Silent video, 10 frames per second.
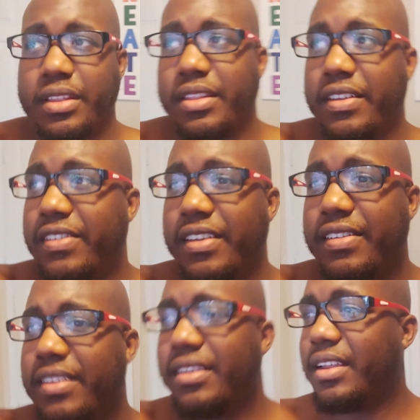This
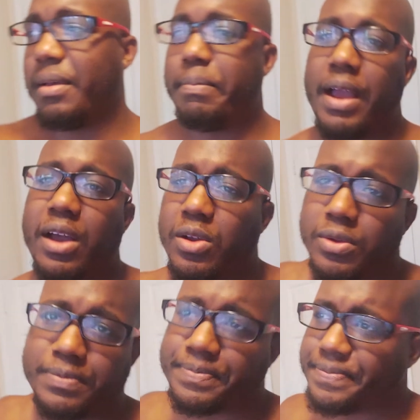isn't
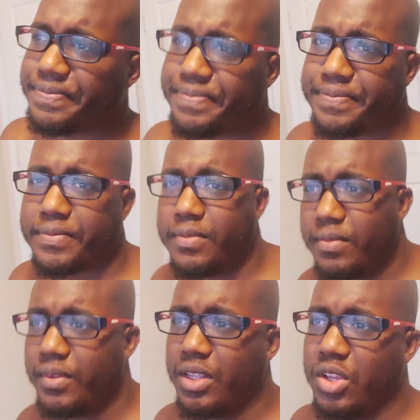about
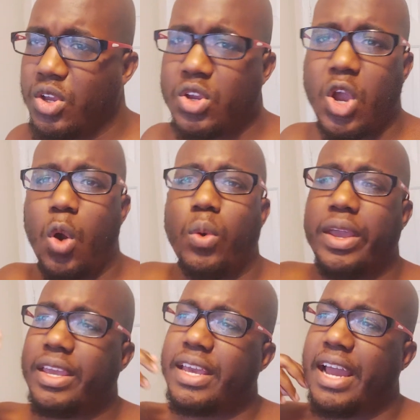
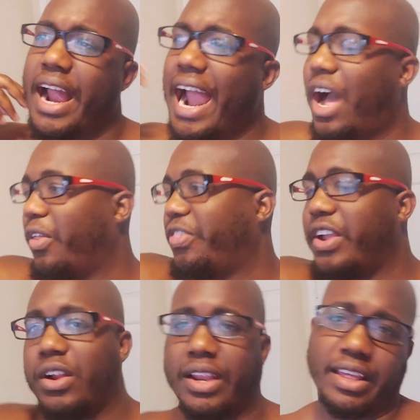going out
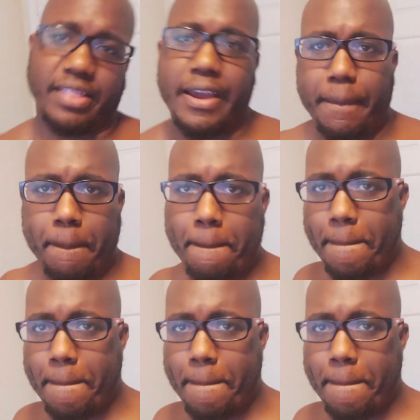there like that.